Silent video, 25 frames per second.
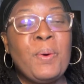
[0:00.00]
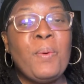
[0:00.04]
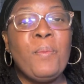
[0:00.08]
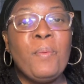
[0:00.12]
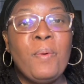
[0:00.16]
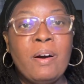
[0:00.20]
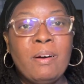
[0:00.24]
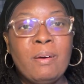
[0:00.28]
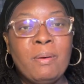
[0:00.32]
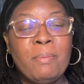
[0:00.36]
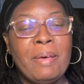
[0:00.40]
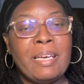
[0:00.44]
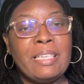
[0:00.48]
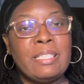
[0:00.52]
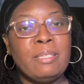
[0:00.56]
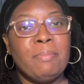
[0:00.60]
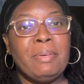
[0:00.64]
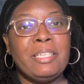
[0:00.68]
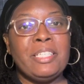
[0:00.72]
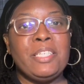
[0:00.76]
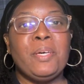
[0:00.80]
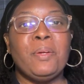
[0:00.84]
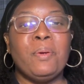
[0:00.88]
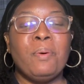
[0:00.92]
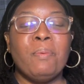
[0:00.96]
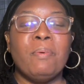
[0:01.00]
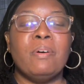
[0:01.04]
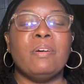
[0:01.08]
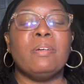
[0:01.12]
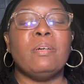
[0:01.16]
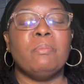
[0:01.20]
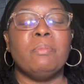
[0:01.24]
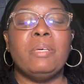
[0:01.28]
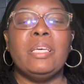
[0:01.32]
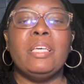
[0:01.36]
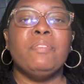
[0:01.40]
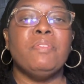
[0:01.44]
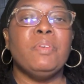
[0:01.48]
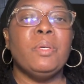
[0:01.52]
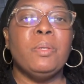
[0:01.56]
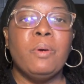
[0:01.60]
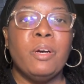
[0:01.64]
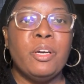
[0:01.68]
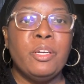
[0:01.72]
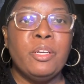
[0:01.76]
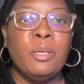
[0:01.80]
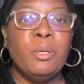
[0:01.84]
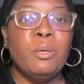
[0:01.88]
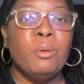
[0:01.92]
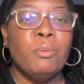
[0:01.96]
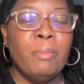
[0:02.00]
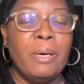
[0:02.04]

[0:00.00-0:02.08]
Welcome back to my channel. Welcome if you are new.